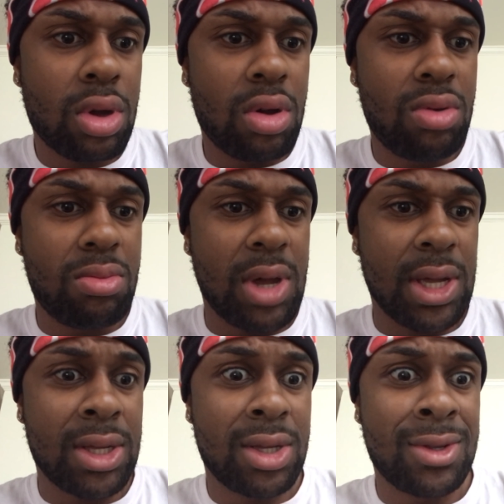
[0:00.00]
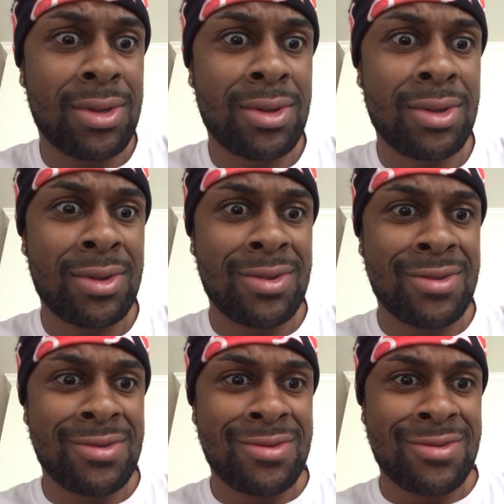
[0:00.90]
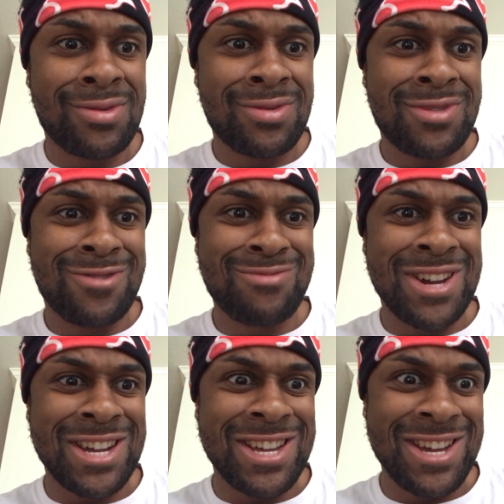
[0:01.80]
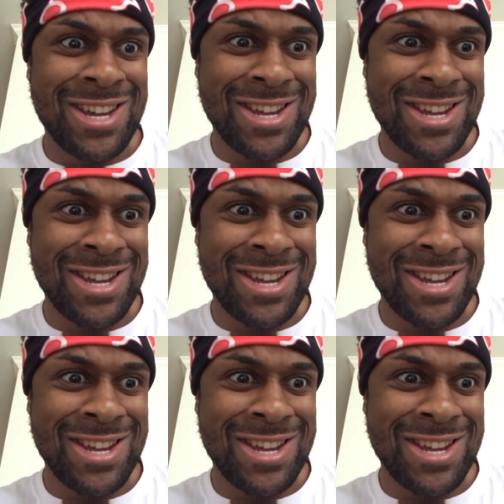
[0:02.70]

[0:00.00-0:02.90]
Oh my God. Oh my God.